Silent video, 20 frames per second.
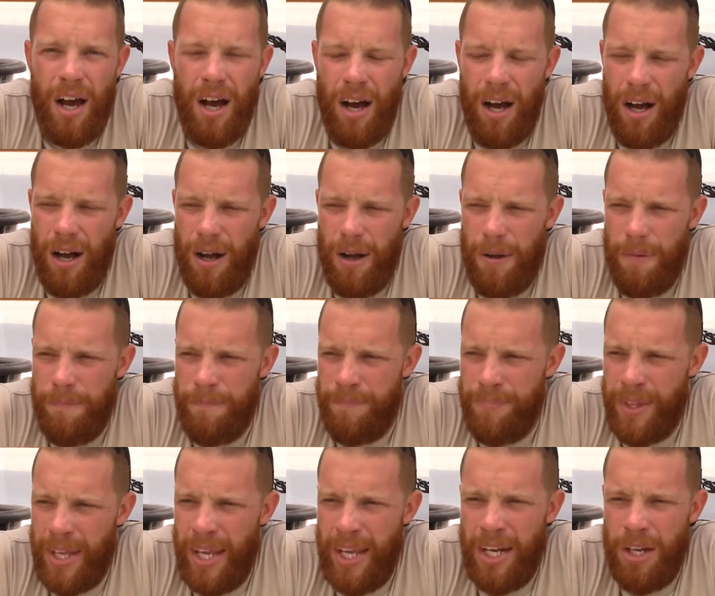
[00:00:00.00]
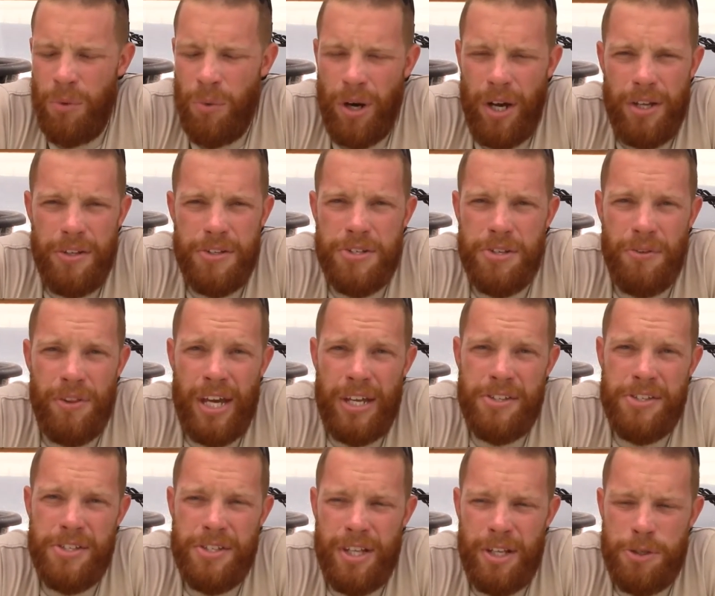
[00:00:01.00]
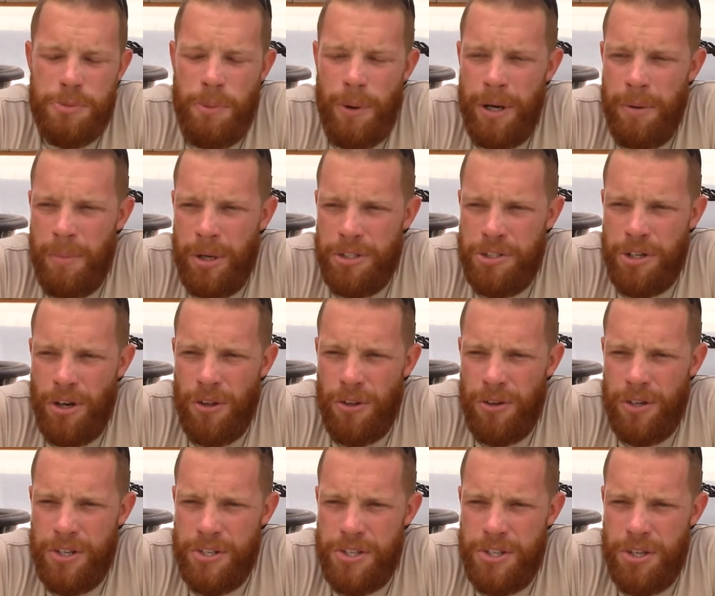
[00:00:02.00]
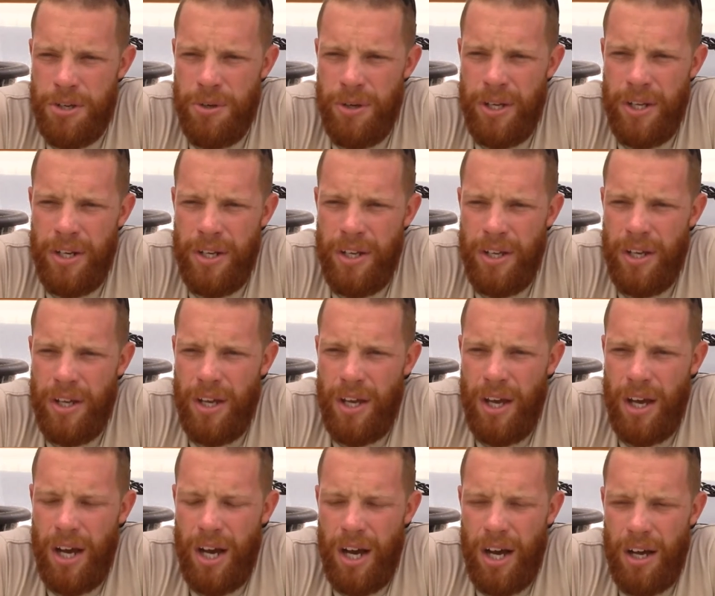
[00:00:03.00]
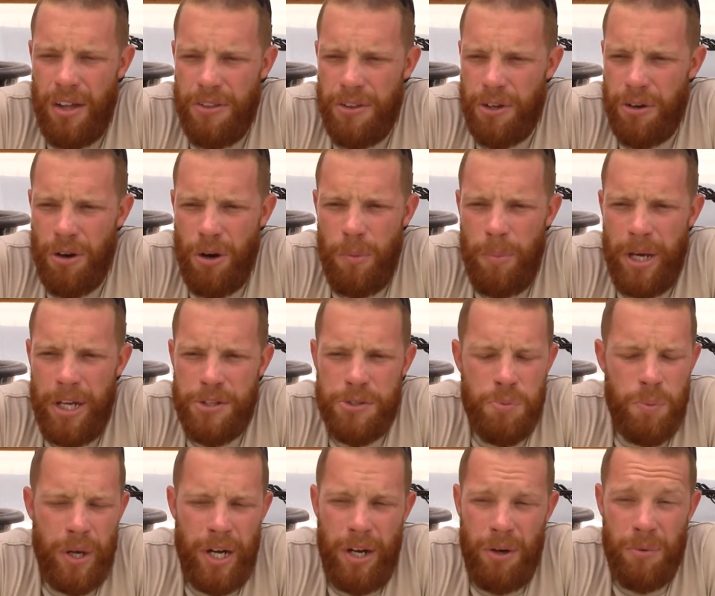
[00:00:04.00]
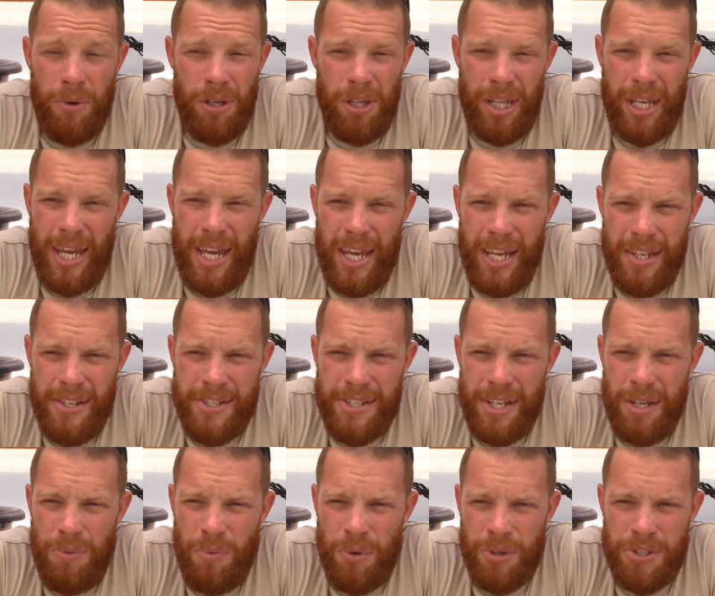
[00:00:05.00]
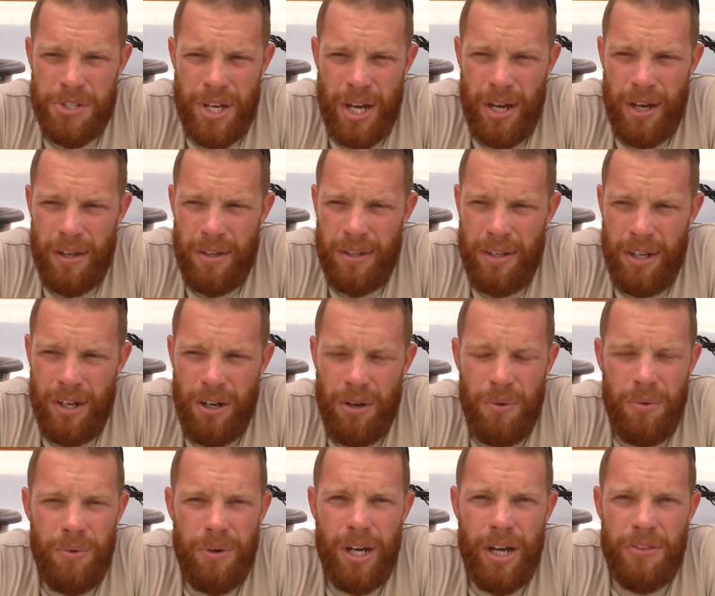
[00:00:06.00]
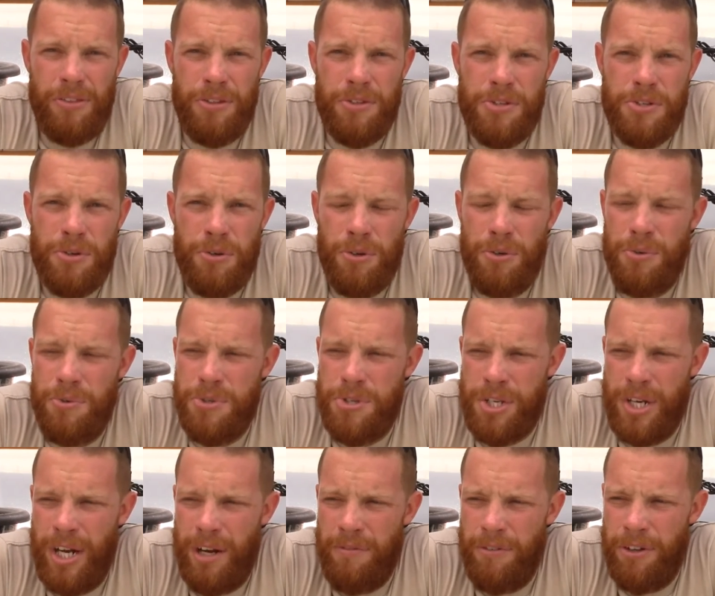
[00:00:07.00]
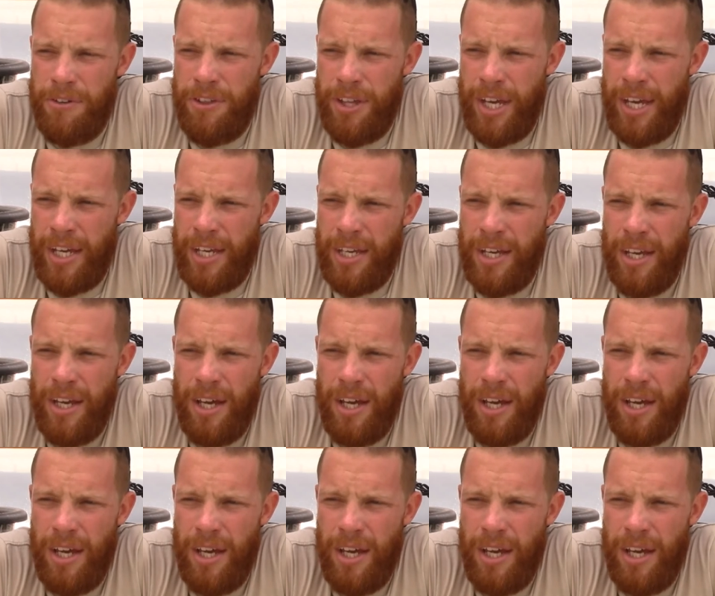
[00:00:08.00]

Um, anyway, so that's that's pretty much all there is to it. Uh, the grow beds went in really easy once I, you know, got the screws and everything.